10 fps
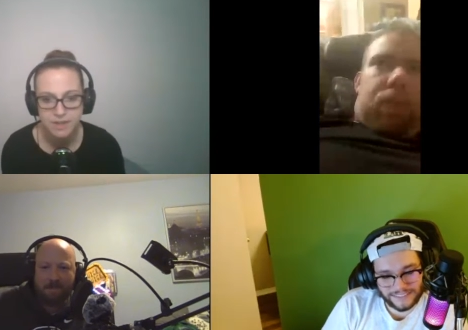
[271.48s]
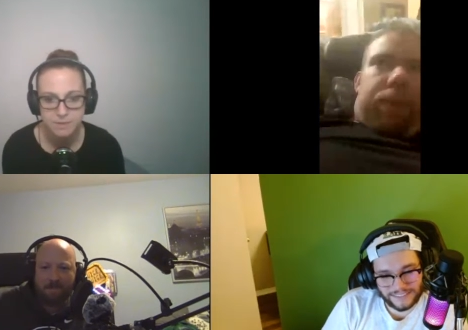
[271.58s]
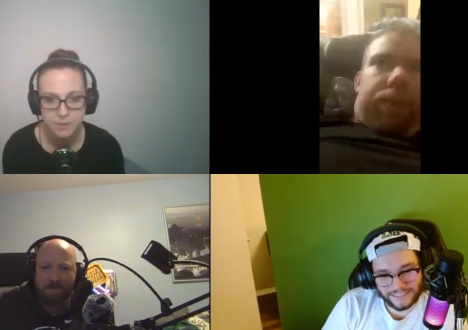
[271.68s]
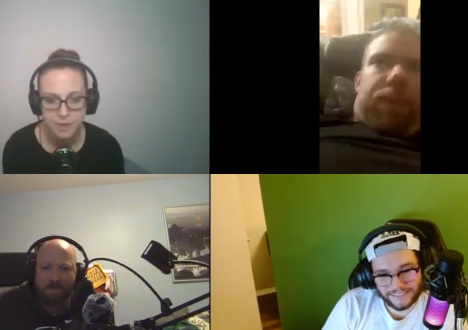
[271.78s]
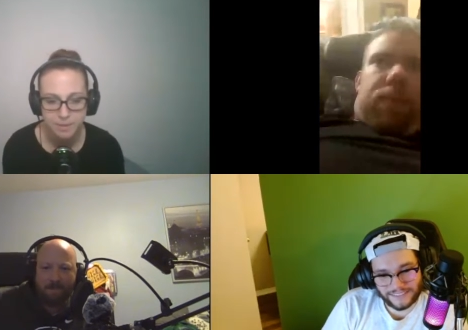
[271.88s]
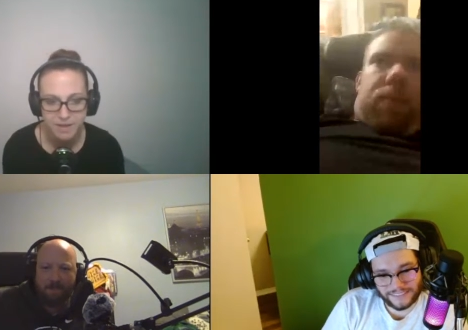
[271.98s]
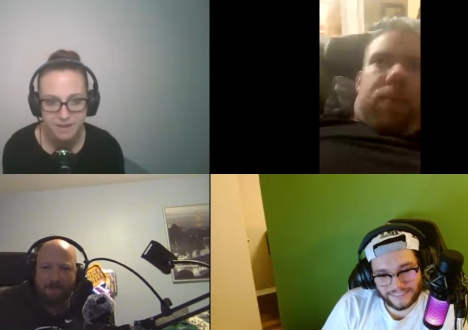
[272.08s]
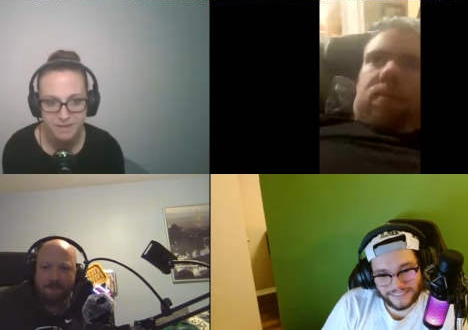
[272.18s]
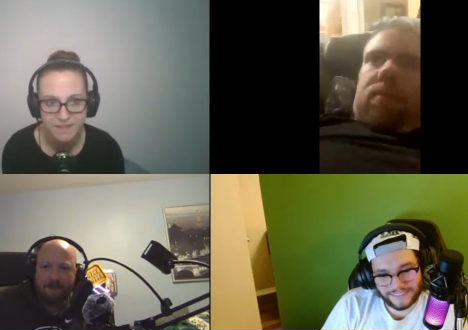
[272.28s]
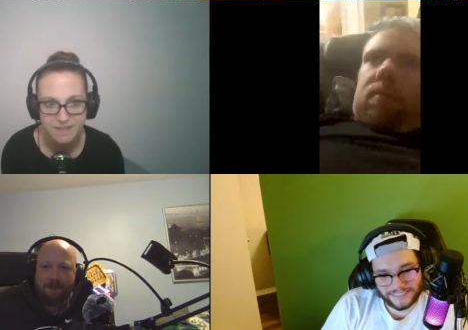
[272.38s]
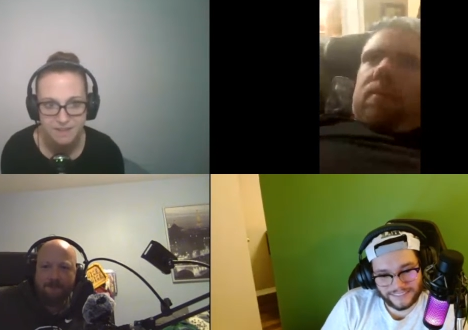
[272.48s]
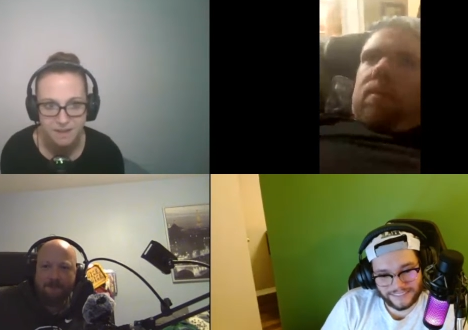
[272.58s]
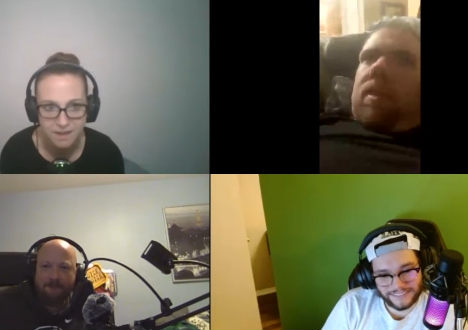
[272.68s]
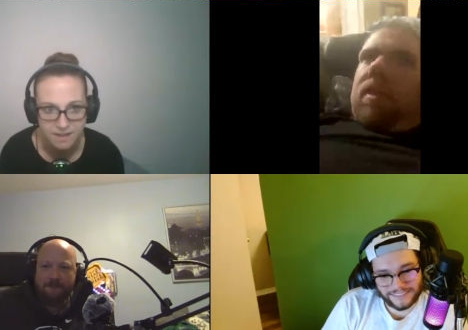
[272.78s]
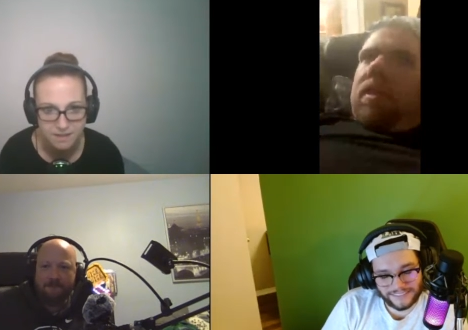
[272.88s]
Speaker 1: time shopping and then
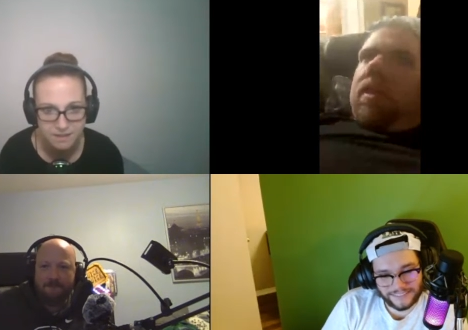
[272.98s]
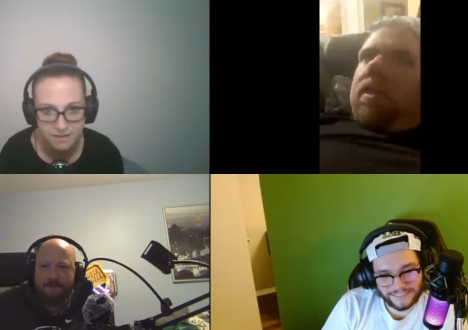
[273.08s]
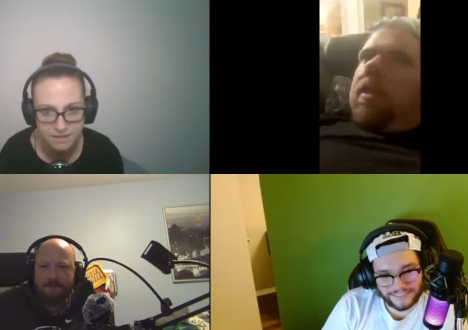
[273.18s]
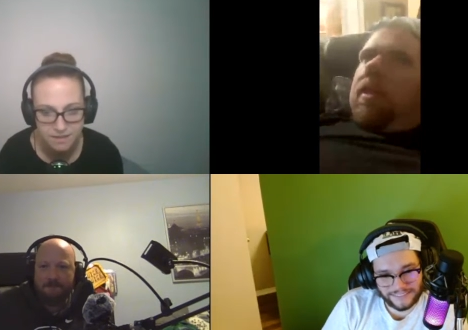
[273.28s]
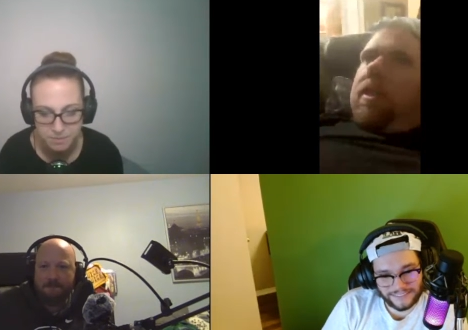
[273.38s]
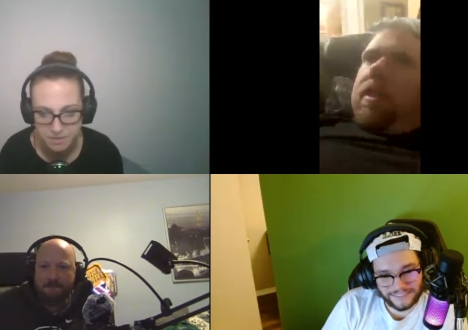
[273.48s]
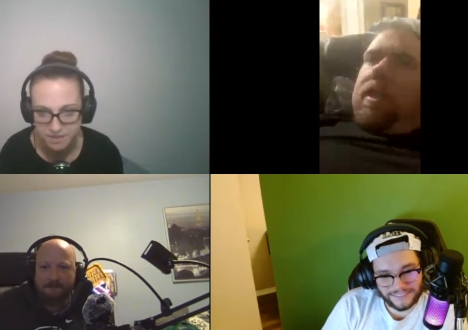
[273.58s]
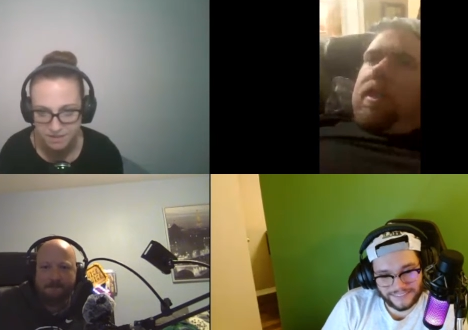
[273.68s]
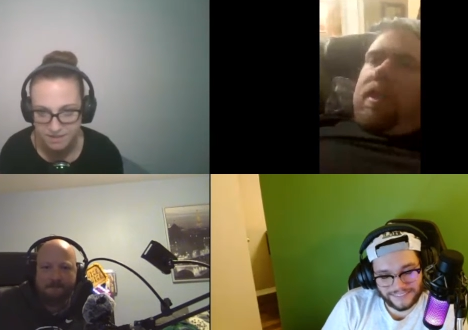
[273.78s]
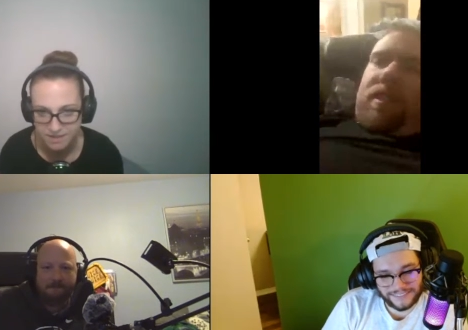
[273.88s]
not completing the